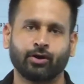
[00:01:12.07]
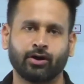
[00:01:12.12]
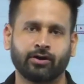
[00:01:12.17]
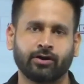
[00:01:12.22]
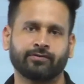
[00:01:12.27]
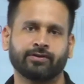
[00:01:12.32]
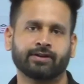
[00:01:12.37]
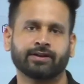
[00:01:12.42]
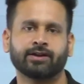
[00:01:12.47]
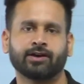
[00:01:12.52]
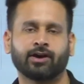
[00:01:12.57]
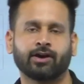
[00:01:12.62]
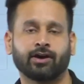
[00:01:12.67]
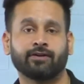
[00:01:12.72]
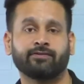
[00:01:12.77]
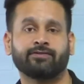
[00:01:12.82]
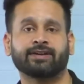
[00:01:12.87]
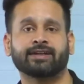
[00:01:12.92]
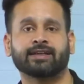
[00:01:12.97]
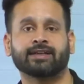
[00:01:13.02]
offer
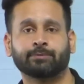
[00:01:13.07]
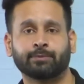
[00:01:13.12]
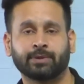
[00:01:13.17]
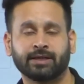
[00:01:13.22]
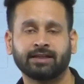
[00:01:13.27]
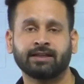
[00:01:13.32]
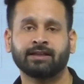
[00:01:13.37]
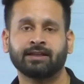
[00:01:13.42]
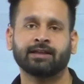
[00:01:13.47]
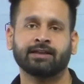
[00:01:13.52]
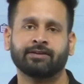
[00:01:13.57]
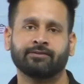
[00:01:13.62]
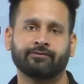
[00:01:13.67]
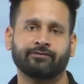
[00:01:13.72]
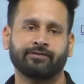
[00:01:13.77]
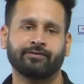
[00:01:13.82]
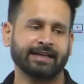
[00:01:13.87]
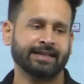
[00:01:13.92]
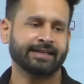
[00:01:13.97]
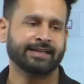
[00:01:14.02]
of double
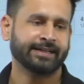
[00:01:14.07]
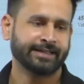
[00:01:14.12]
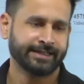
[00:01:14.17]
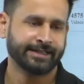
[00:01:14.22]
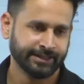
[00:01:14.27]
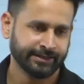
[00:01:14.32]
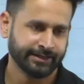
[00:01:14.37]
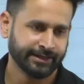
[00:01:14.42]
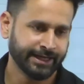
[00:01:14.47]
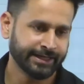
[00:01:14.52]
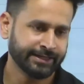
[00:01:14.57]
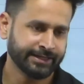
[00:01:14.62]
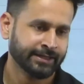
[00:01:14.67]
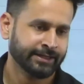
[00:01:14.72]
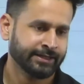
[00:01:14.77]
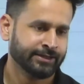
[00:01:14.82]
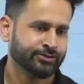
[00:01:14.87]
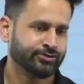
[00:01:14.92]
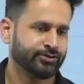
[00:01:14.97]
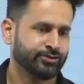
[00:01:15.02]
validity, right?
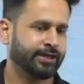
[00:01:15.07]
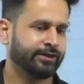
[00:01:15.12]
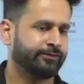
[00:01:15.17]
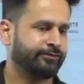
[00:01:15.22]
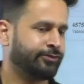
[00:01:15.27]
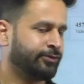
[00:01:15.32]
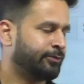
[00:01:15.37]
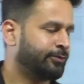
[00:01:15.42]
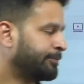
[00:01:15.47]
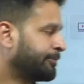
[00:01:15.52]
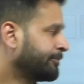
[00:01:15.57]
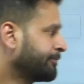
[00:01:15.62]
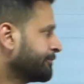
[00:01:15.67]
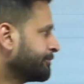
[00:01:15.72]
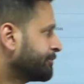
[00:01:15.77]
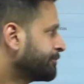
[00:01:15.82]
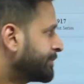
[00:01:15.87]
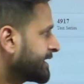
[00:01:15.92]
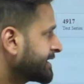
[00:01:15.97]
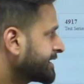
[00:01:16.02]
So if you
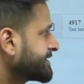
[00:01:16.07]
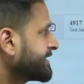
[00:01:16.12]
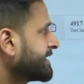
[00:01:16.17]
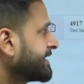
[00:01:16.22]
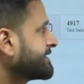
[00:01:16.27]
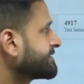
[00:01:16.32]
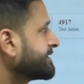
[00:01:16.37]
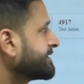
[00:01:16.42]
purchase